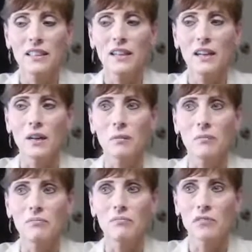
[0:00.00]

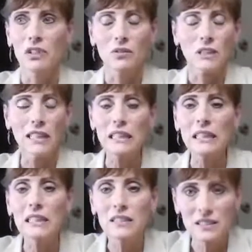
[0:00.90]
Um, you know, at
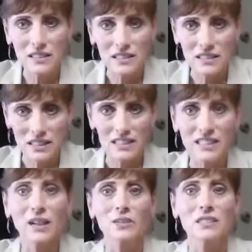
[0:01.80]
least
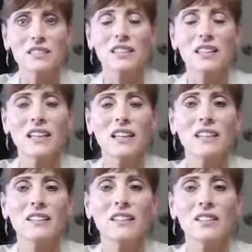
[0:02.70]
60 ounces a
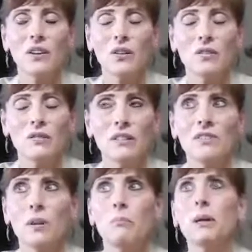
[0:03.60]
day. You know, if
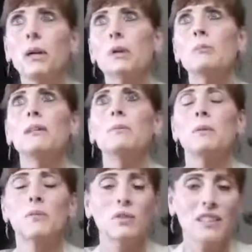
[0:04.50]
the bare
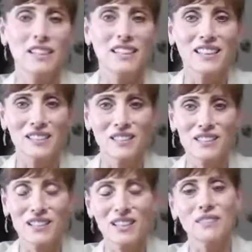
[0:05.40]
minimum you can get in is
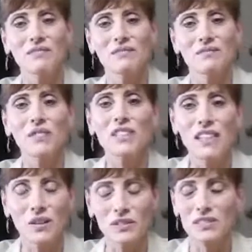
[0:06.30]
like 50
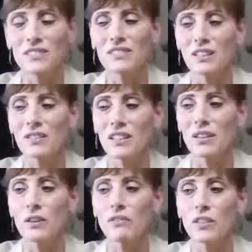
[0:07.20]
ounces, okay,
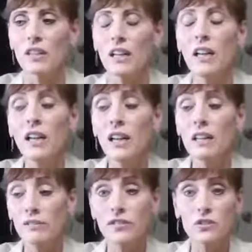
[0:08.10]
go for it. And
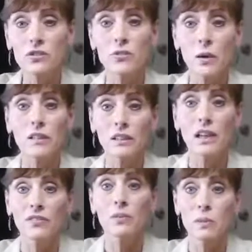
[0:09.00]
at first, you are going to
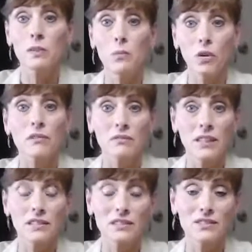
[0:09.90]
have to pee more.
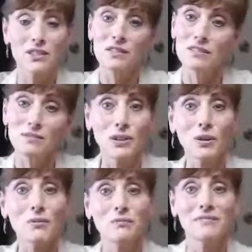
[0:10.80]
That's just, you
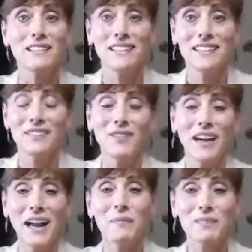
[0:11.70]
know, what
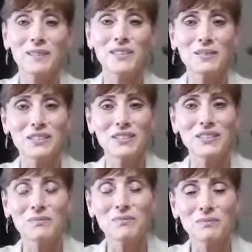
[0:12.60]
happens when
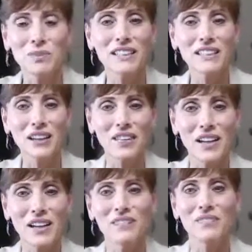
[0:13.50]
you're putting all
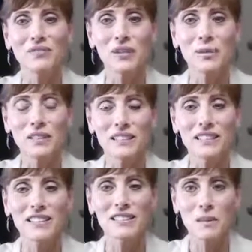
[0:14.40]
that fluid
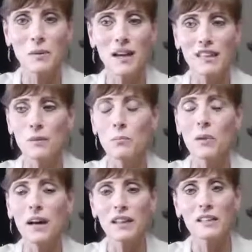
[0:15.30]
into the body.
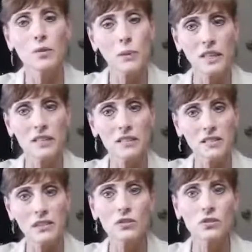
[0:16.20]
But your body does
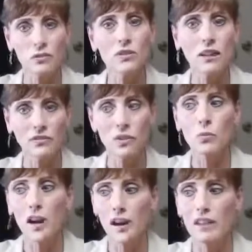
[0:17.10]
get used to it after a
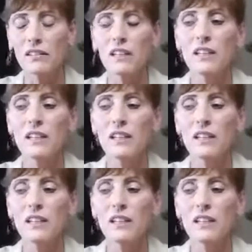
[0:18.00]
while.